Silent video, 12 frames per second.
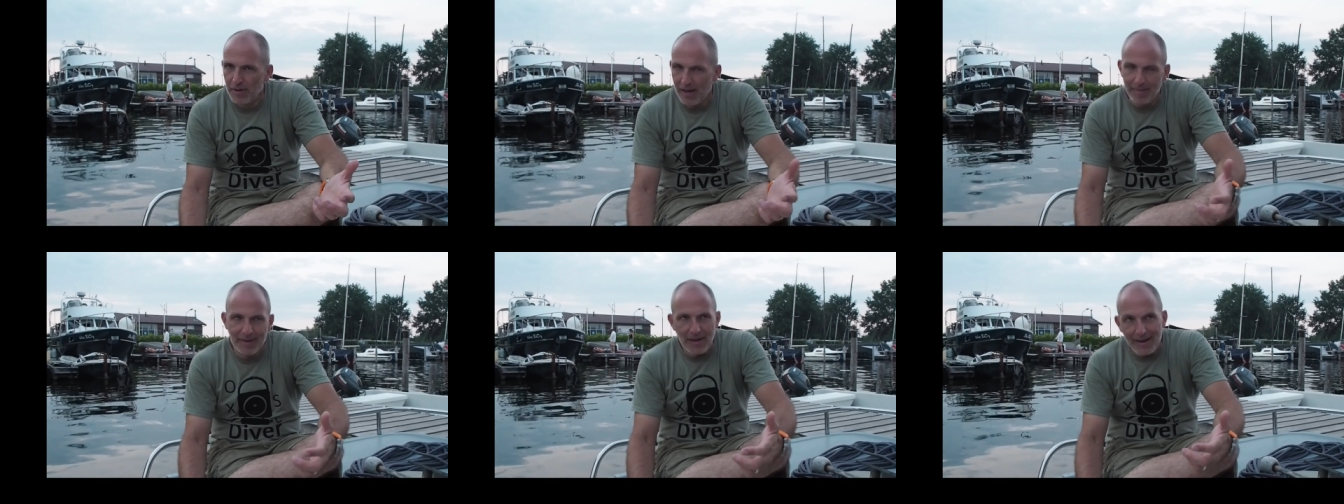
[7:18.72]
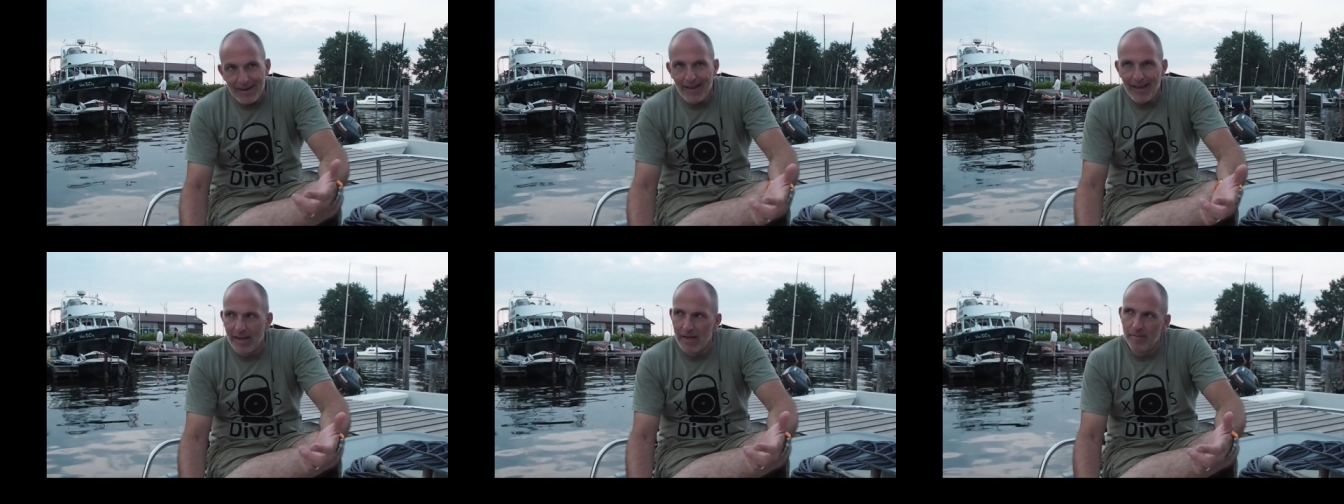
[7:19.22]
I mean, I
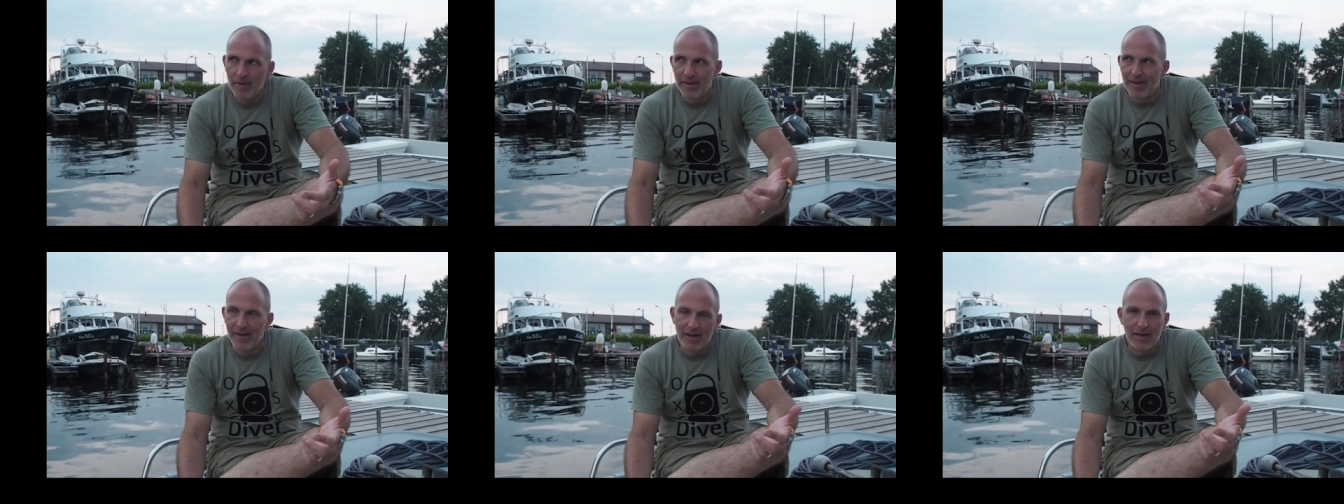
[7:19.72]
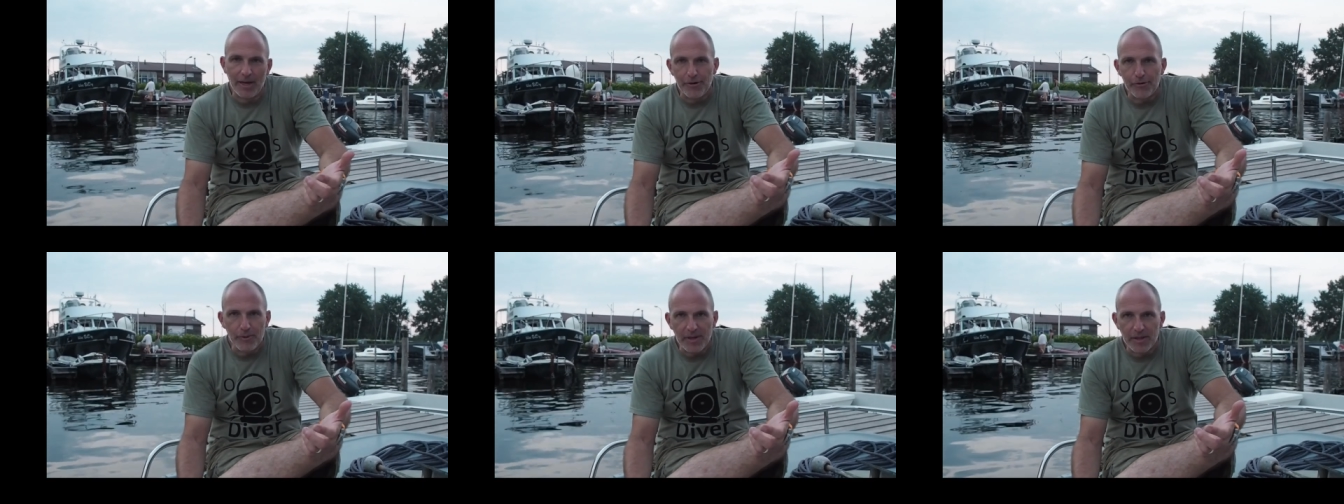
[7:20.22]
can, but then I kind of
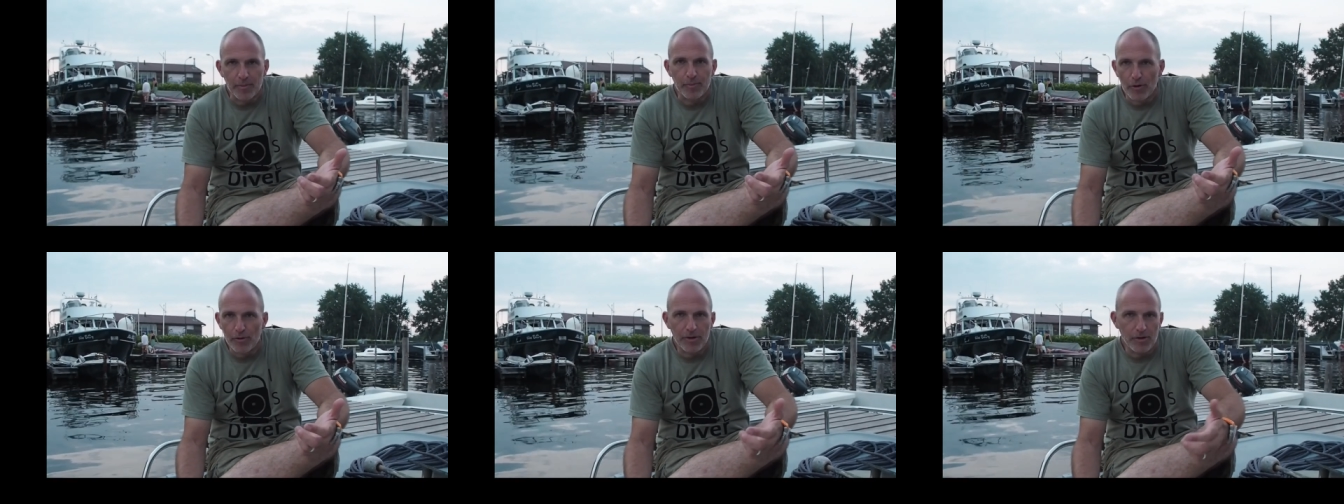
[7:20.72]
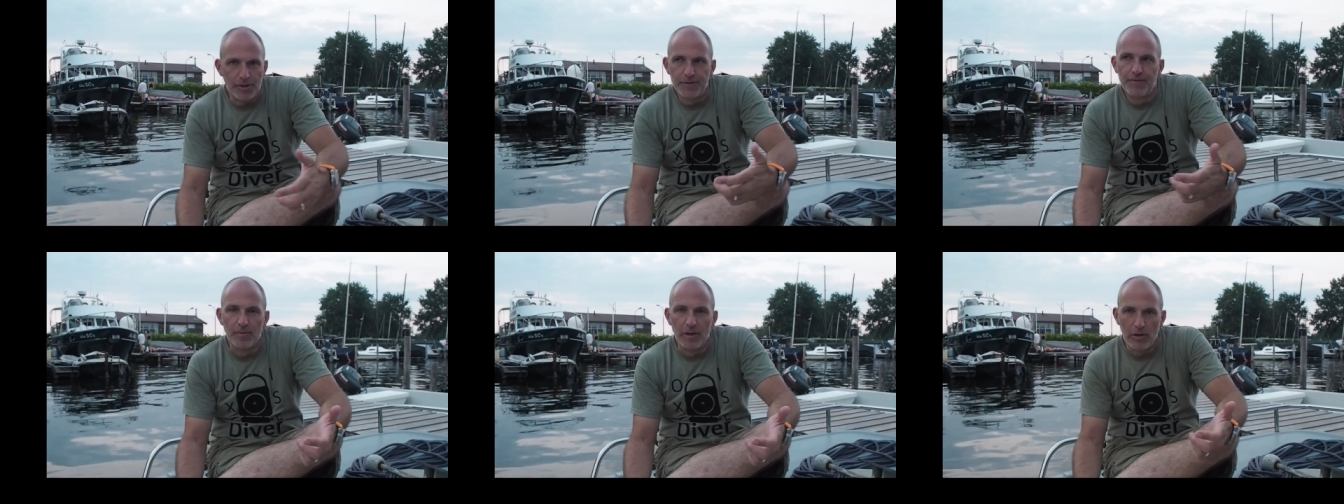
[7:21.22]
ruined the boat also
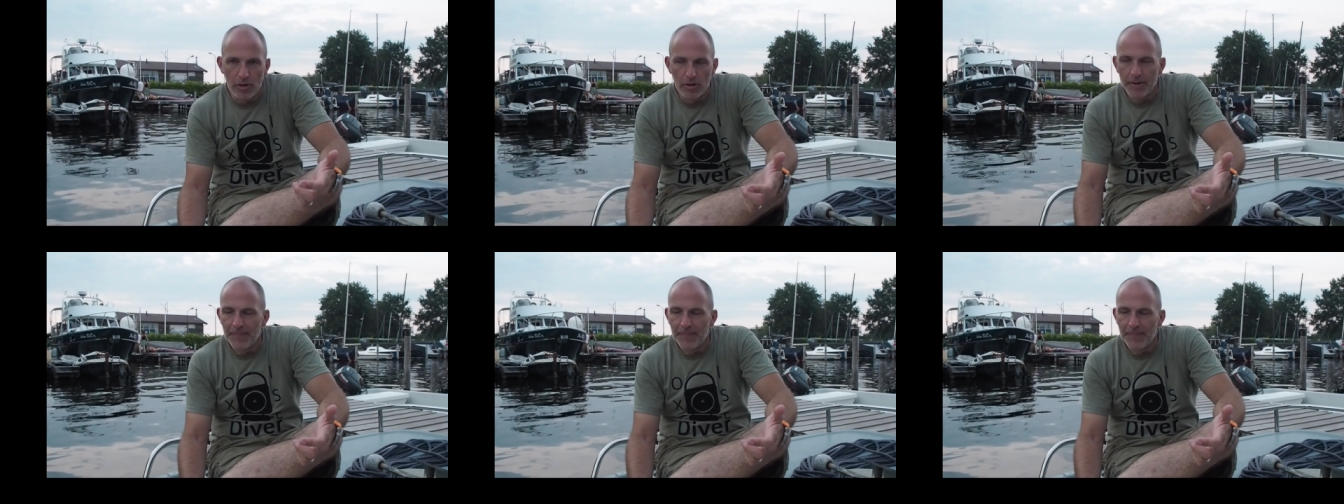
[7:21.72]
from the look.